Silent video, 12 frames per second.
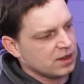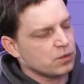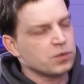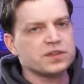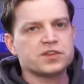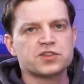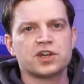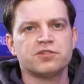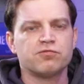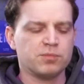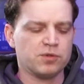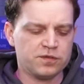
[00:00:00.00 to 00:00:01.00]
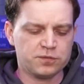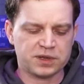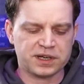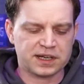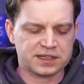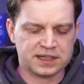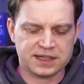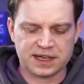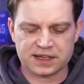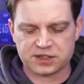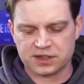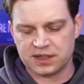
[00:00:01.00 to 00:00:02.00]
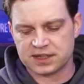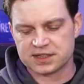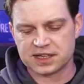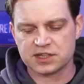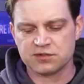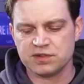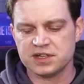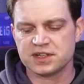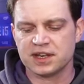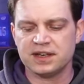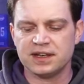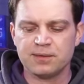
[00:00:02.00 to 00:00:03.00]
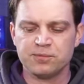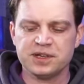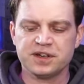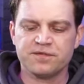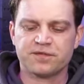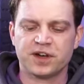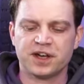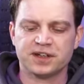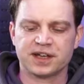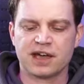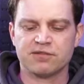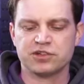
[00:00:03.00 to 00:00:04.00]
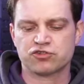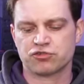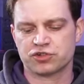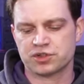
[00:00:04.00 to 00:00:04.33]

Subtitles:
With the side removed, we can actually get to the accessories, and then we can find our instruction